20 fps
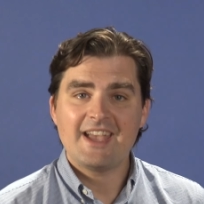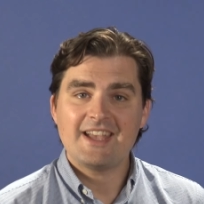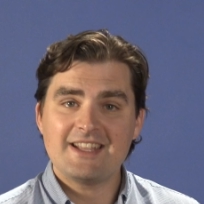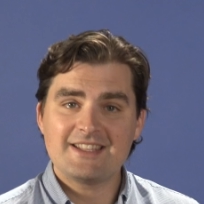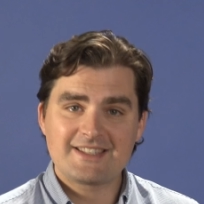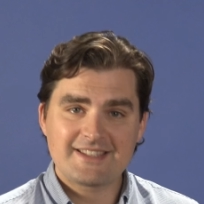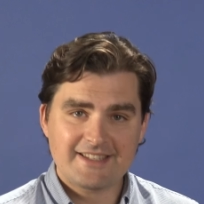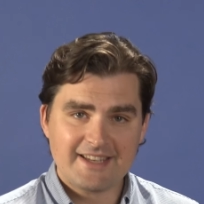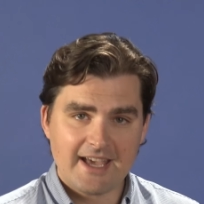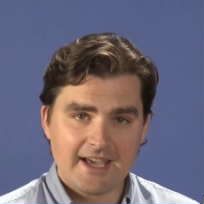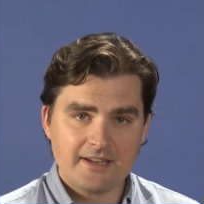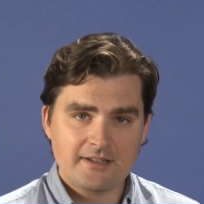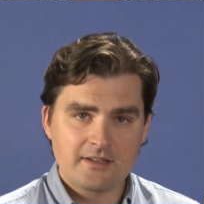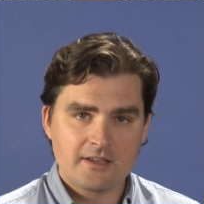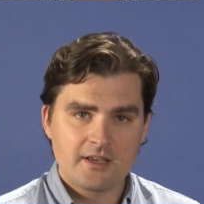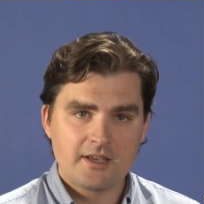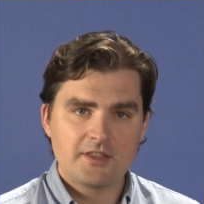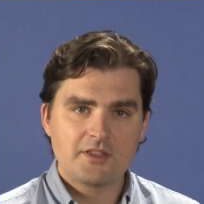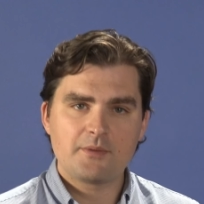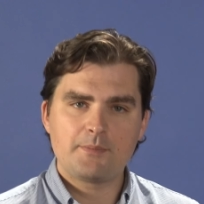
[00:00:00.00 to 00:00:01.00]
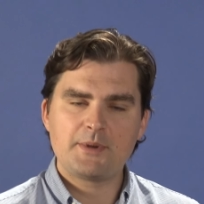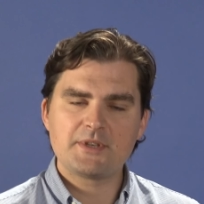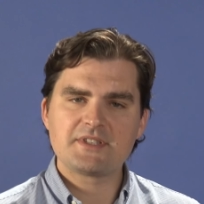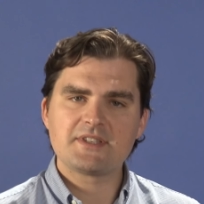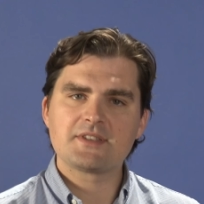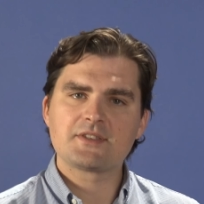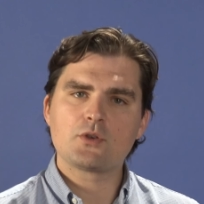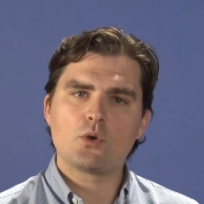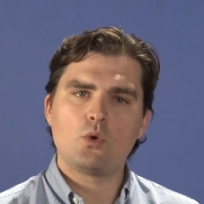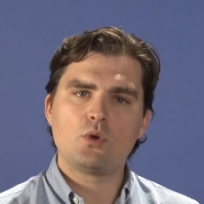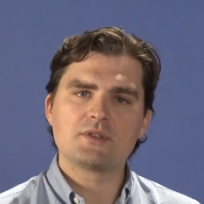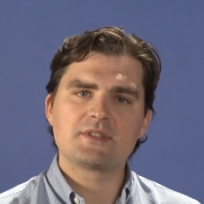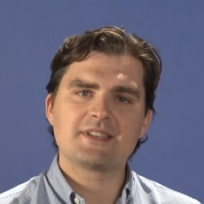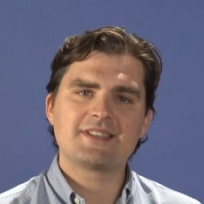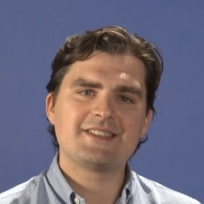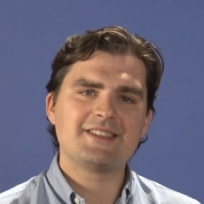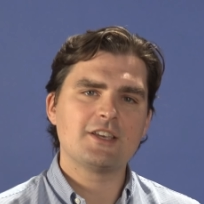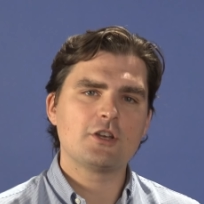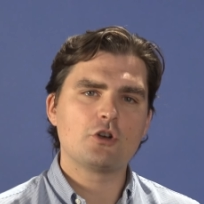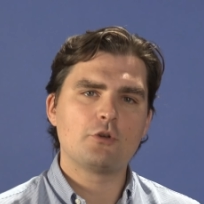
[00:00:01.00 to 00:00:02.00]
Instead, the business holds a
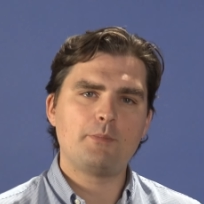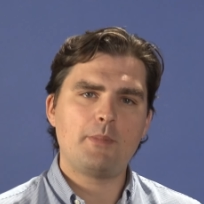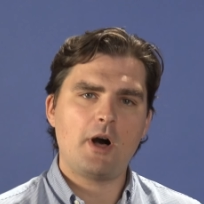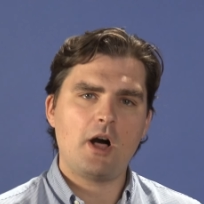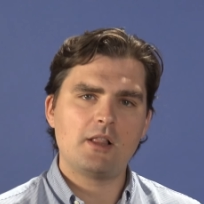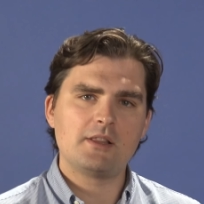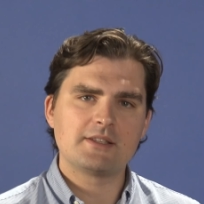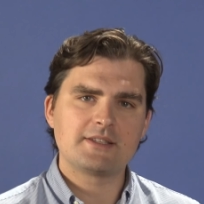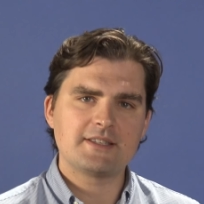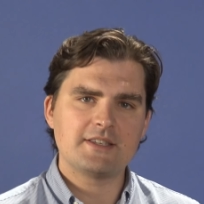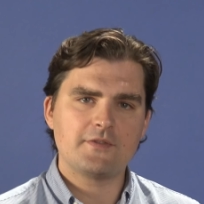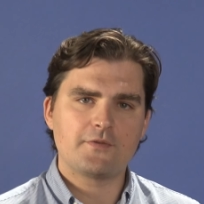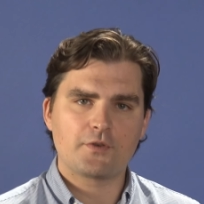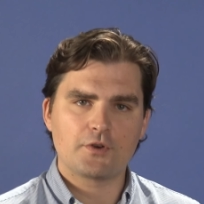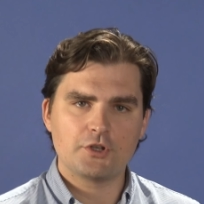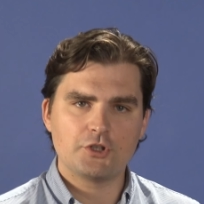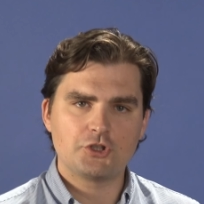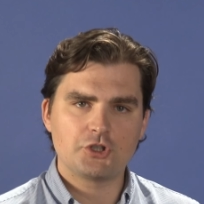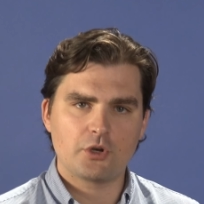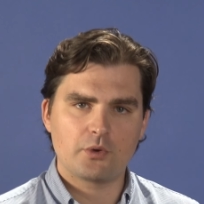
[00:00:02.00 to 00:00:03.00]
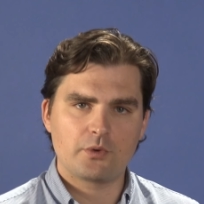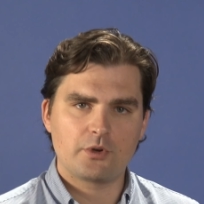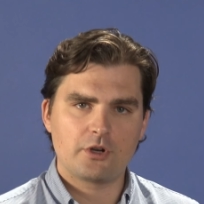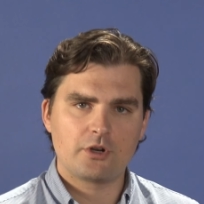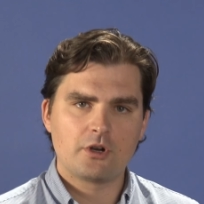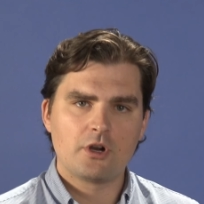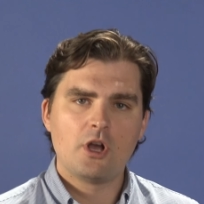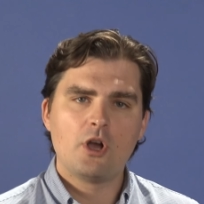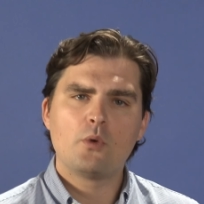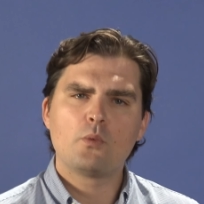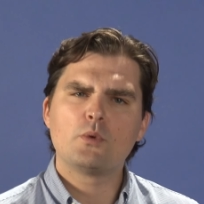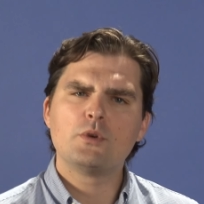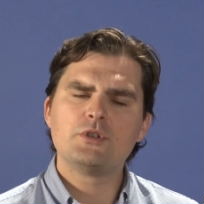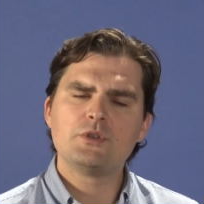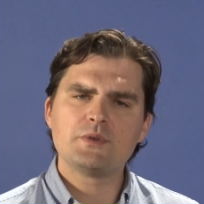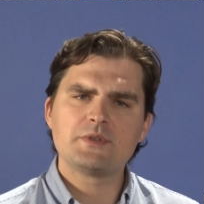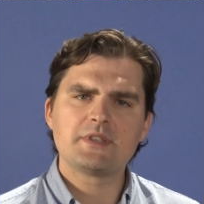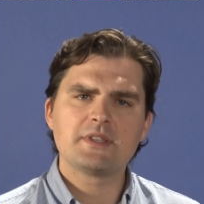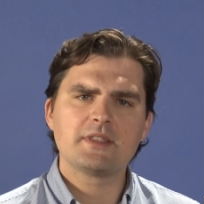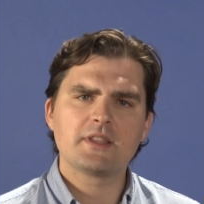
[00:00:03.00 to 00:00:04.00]
single policy for each owner,
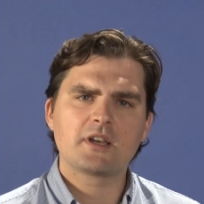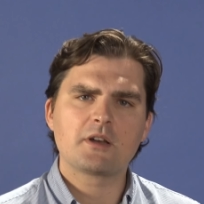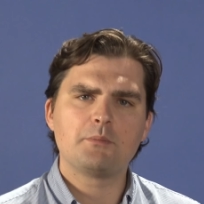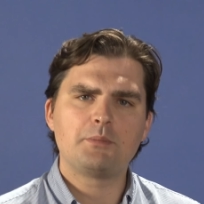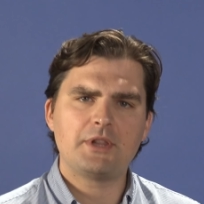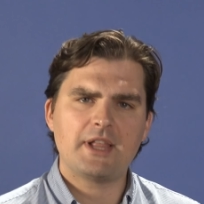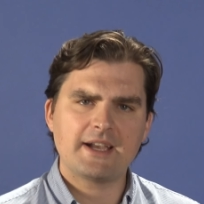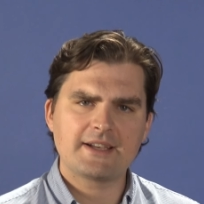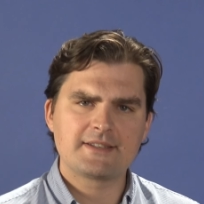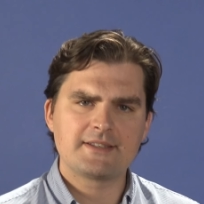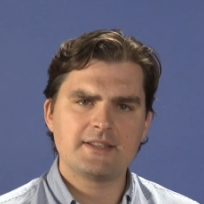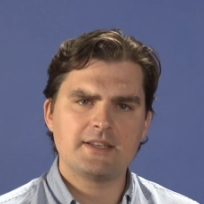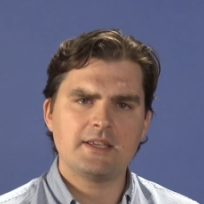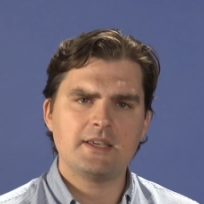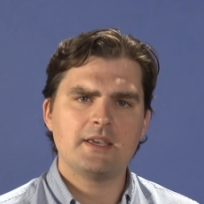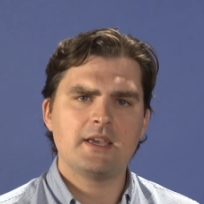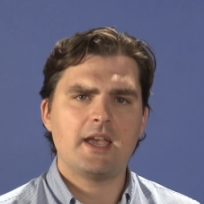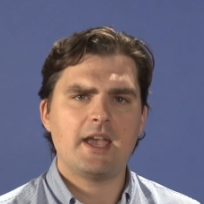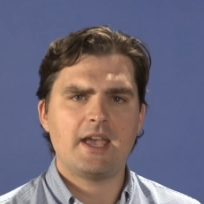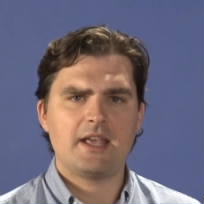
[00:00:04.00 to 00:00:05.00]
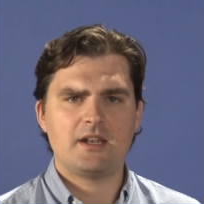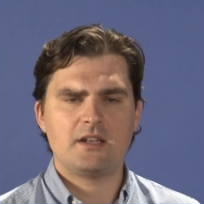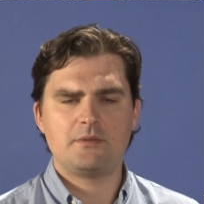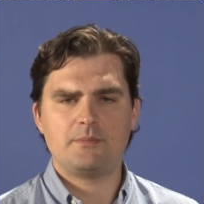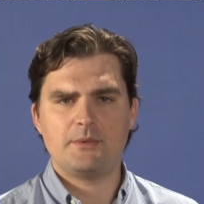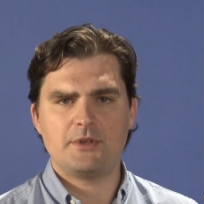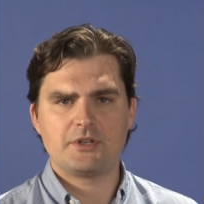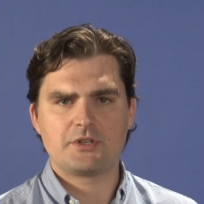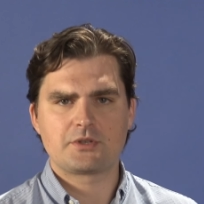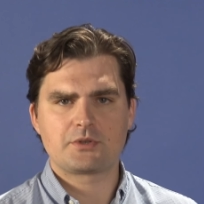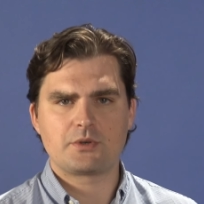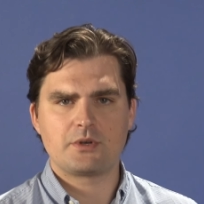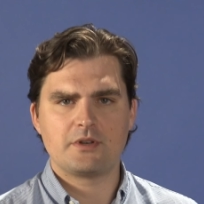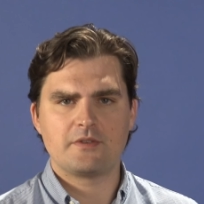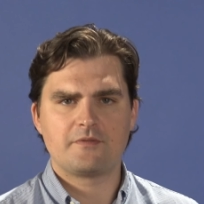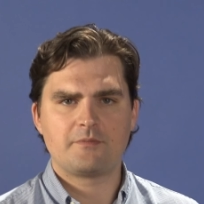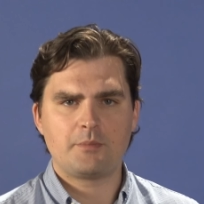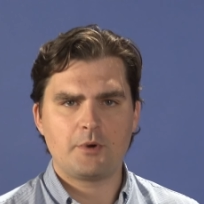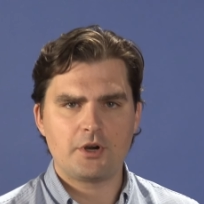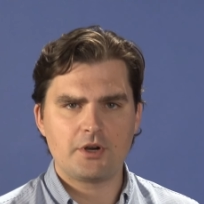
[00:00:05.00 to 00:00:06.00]
reducing the complexity and
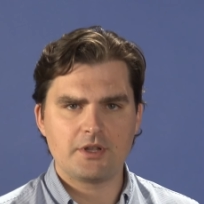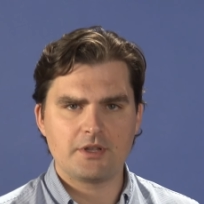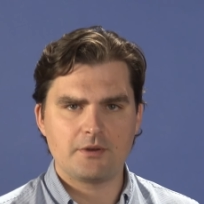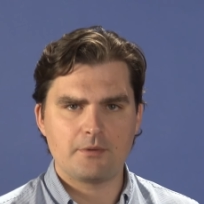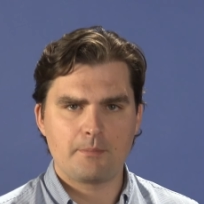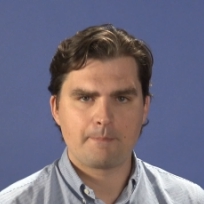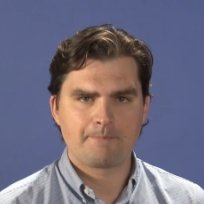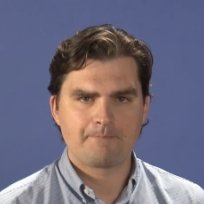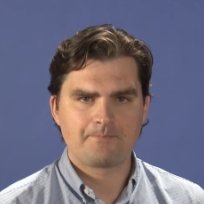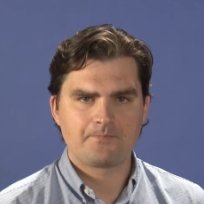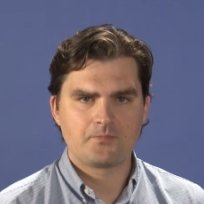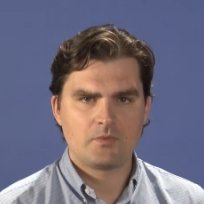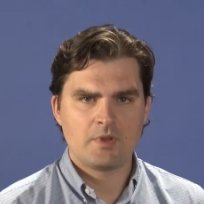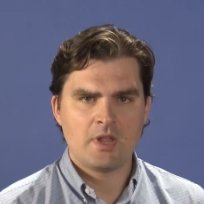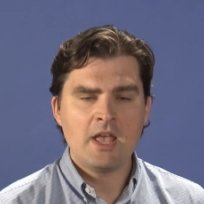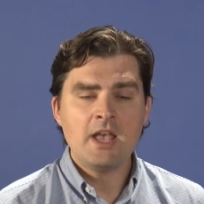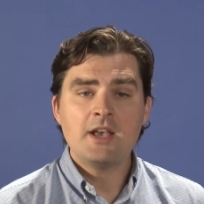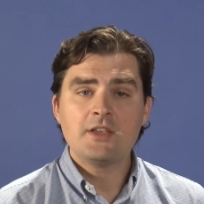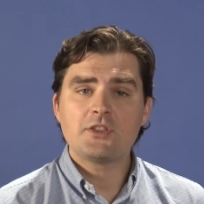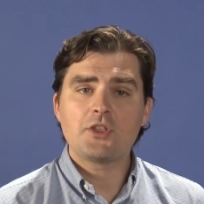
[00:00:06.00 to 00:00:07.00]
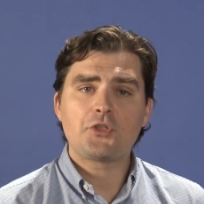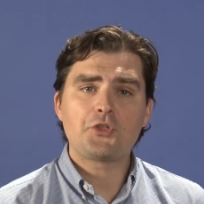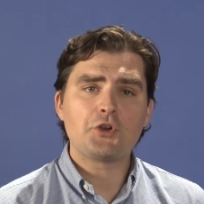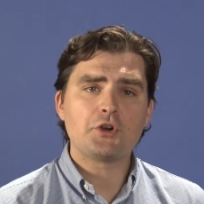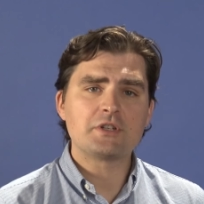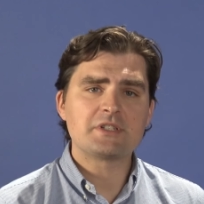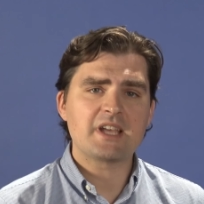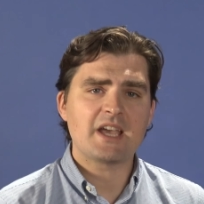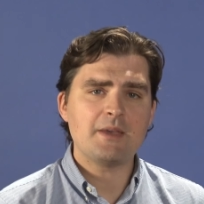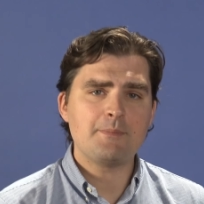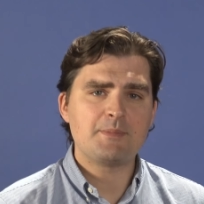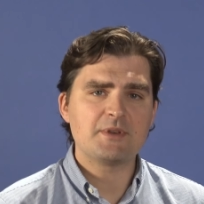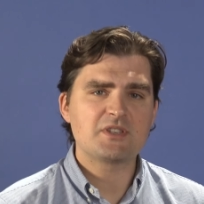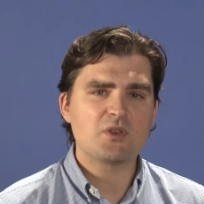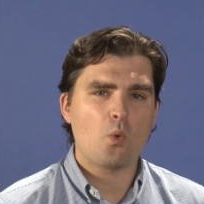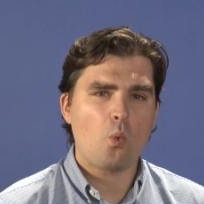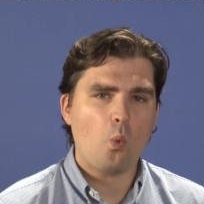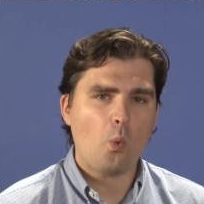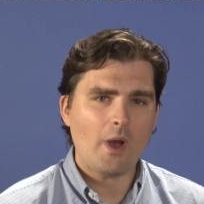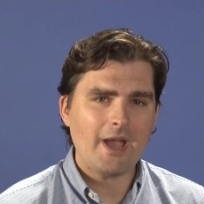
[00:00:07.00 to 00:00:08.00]
administrative burden. The third type is
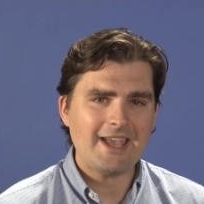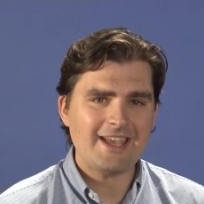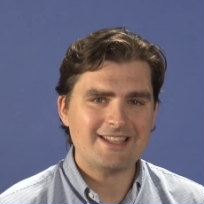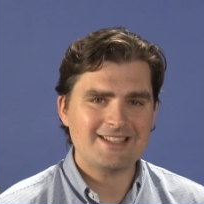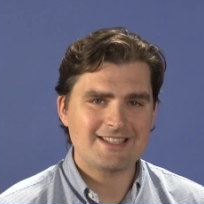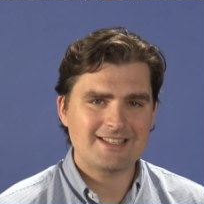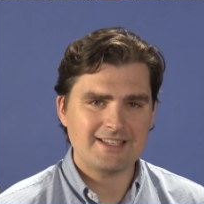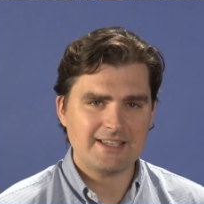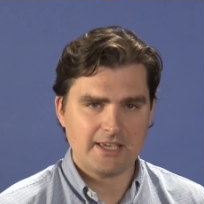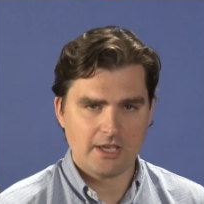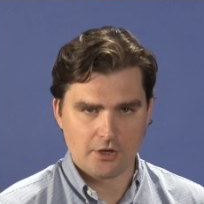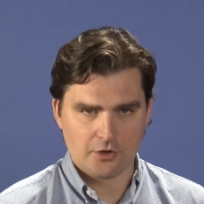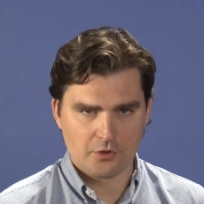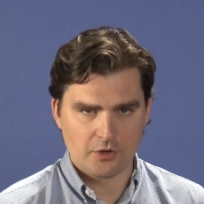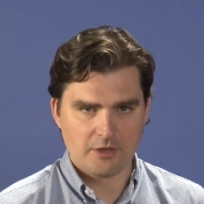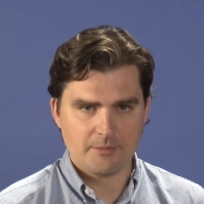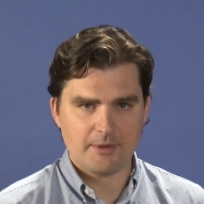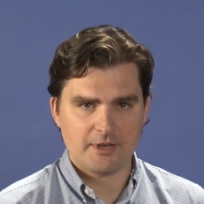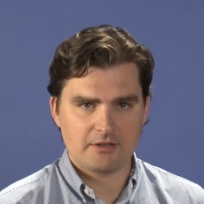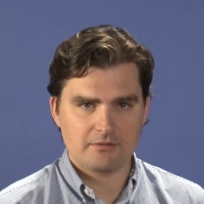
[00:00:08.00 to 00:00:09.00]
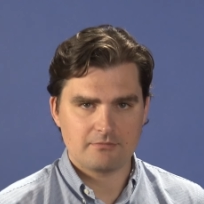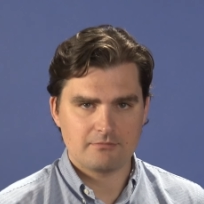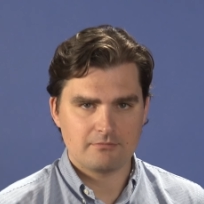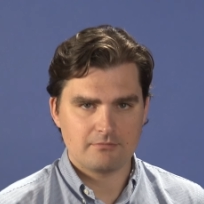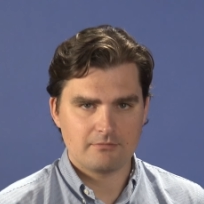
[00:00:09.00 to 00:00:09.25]
a wait-and-see agreement.